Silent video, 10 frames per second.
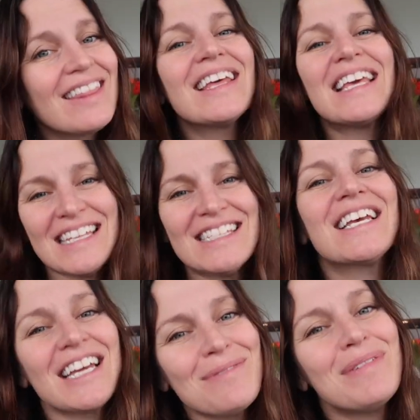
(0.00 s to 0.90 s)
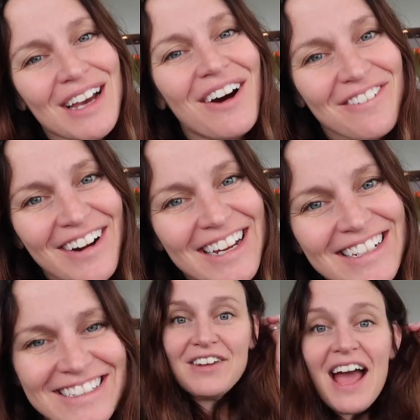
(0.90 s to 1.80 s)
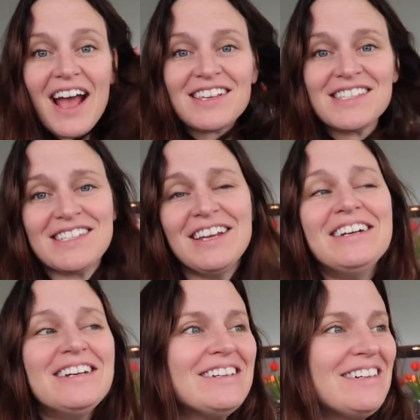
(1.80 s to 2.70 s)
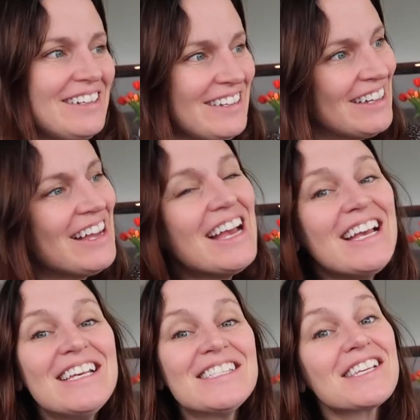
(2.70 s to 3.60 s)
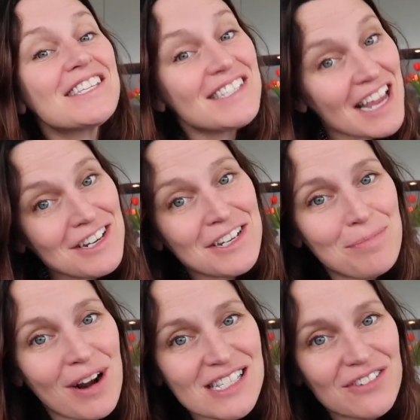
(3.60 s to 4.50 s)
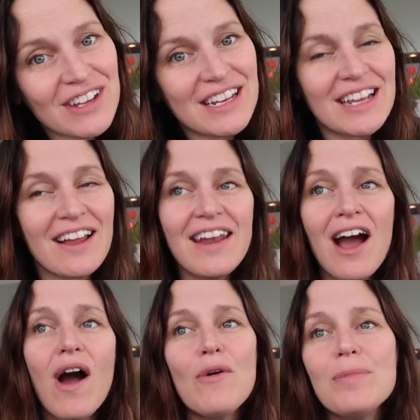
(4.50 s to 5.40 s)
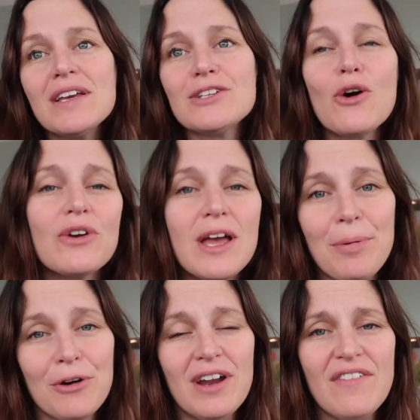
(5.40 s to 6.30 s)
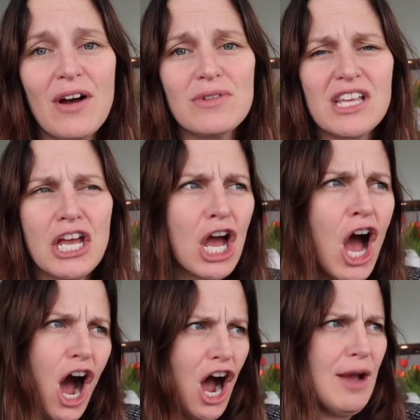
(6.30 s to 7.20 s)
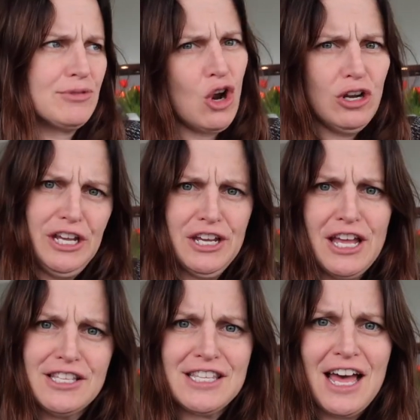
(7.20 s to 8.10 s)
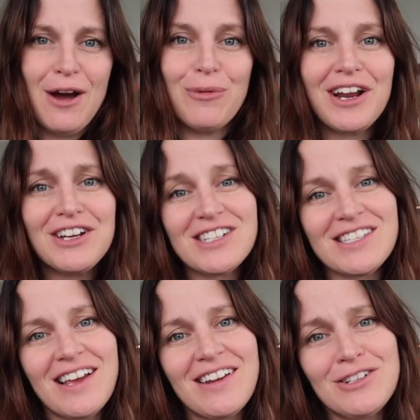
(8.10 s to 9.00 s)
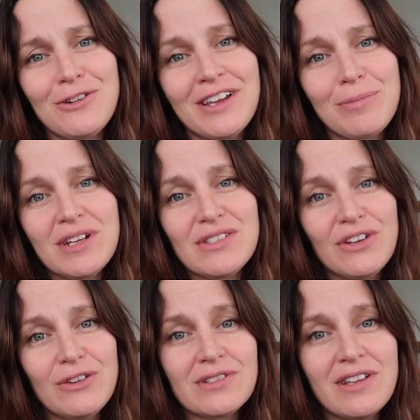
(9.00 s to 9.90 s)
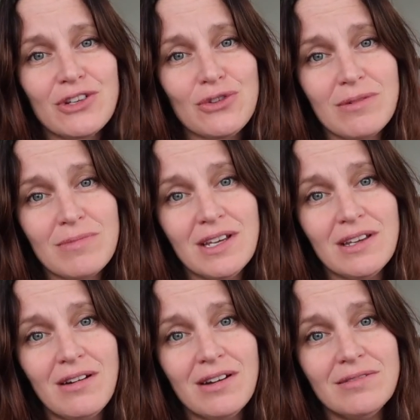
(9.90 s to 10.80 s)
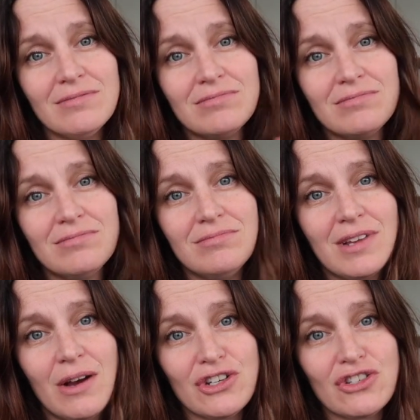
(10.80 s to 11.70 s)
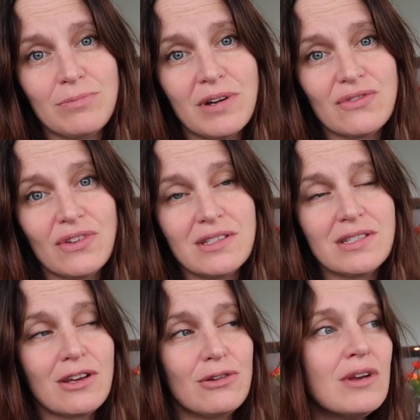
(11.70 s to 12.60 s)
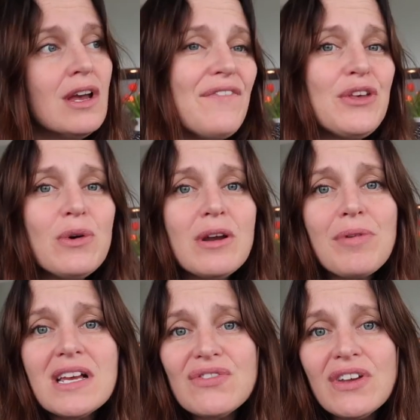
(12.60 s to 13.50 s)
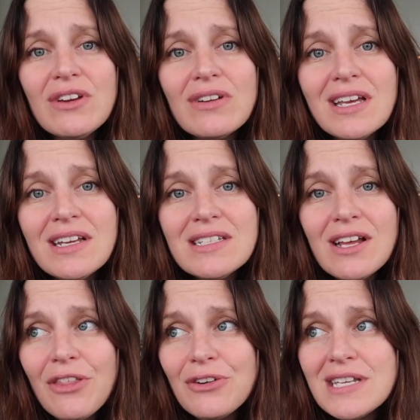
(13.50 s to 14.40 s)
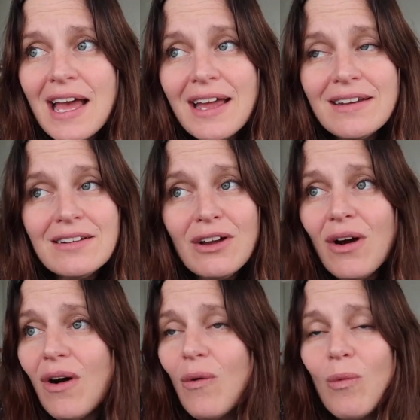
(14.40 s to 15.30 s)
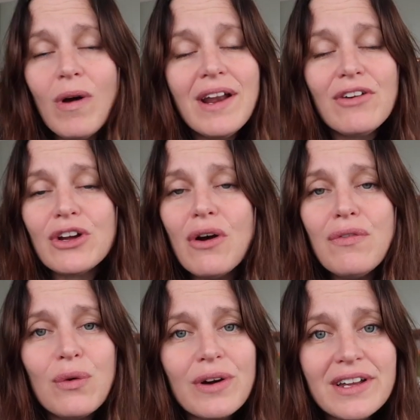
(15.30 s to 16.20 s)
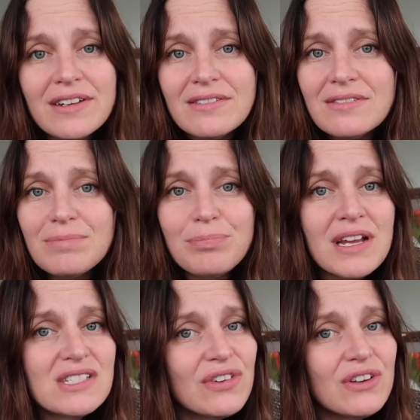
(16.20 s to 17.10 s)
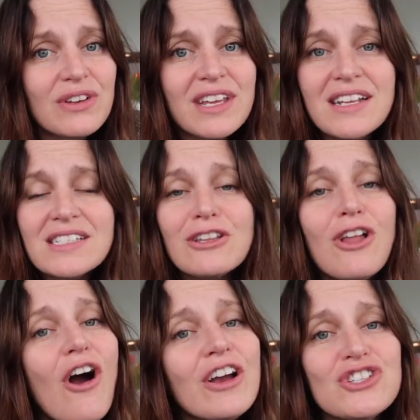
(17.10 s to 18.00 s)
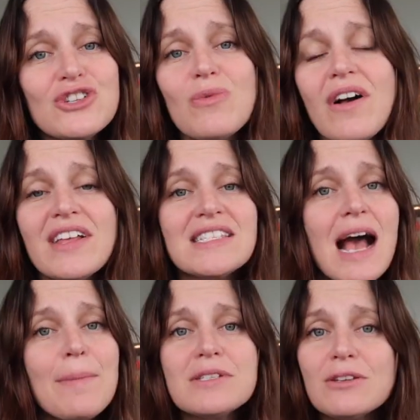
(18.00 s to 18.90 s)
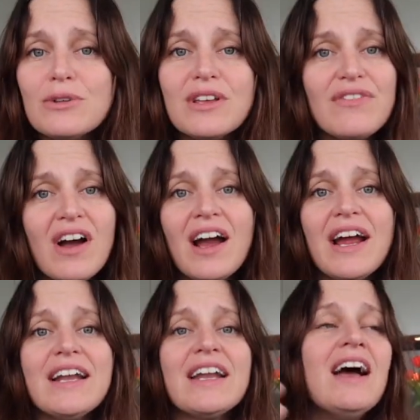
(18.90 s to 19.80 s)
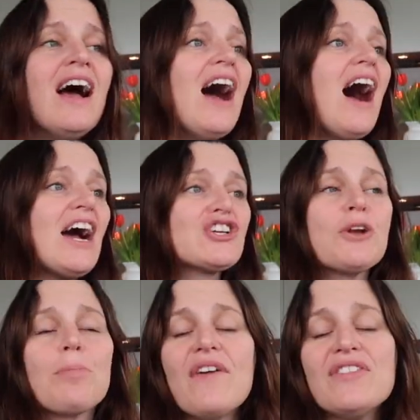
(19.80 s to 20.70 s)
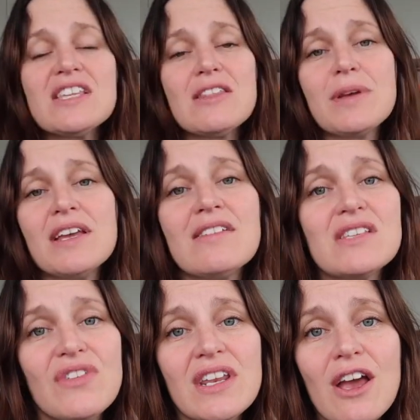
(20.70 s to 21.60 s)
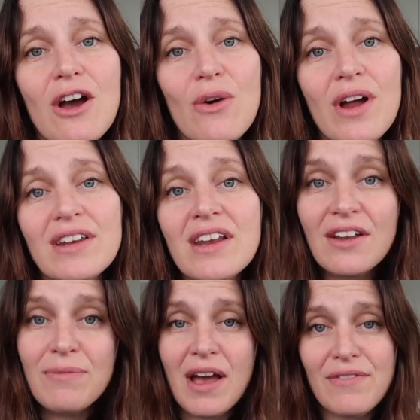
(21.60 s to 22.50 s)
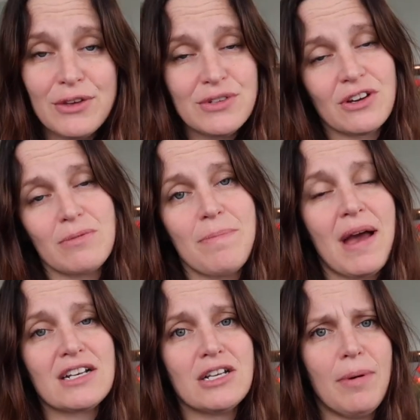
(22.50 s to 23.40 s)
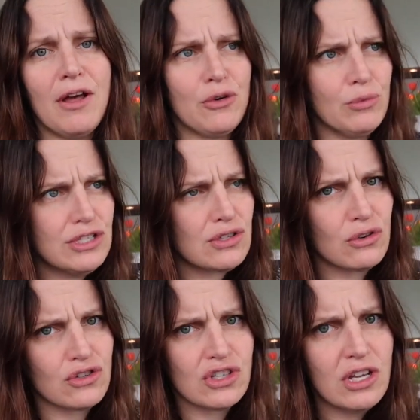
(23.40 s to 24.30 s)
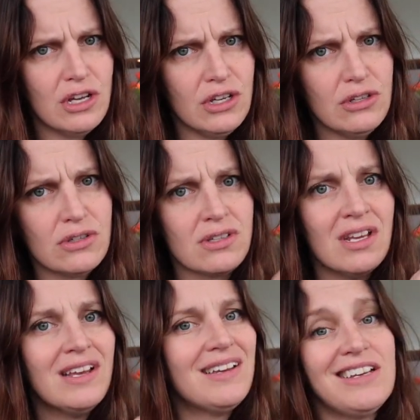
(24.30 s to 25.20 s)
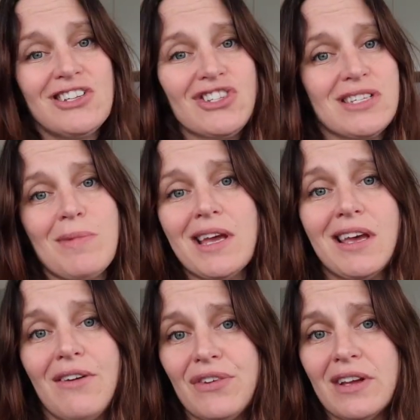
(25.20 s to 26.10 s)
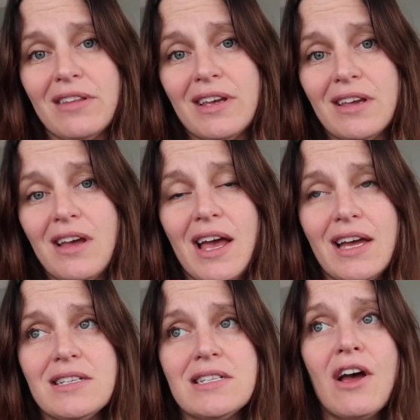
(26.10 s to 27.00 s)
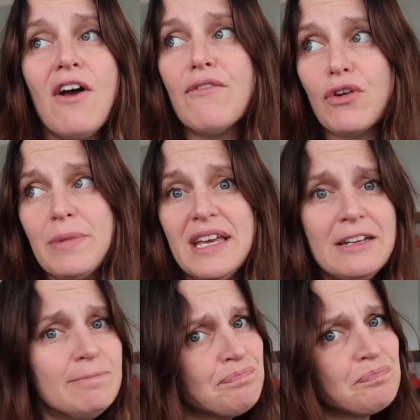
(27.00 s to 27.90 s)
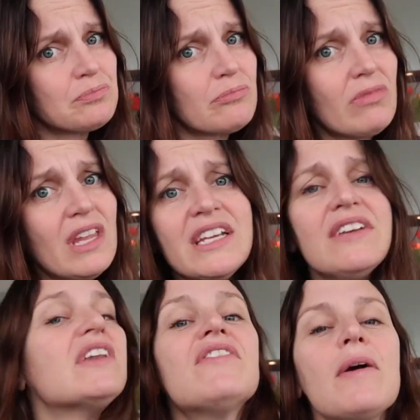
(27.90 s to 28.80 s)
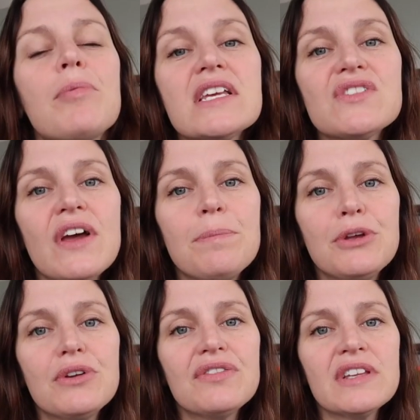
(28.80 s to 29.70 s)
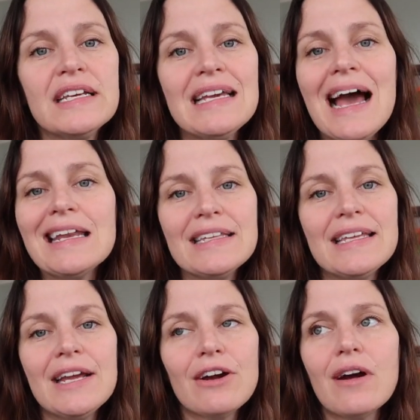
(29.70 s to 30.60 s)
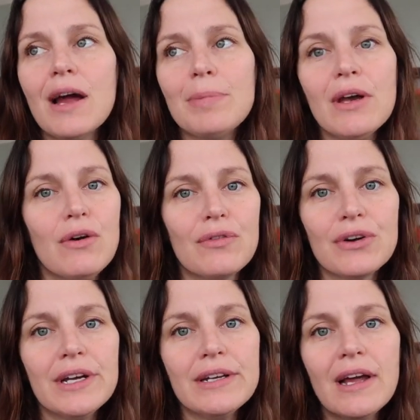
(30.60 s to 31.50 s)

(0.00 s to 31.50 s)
The kids are gonna be all right. Next is extended breastfeeding. Now, I would be a total hypocrite if I was like, I'm totally against that, when I just said I don't like breastfeeders lecturing me on how I should breastfeed. So if you wanna breastfeed your kid till they're 10, whatever, go for it. Breastfeed your kid as long as you want, that's absolutely fine. I should have prefaced at the beginning of this video, none of my views are gonna be backed up by the research says, it's just my gut feeling. And for me, Even if I breastfed beautifully at a year, I'd be over it.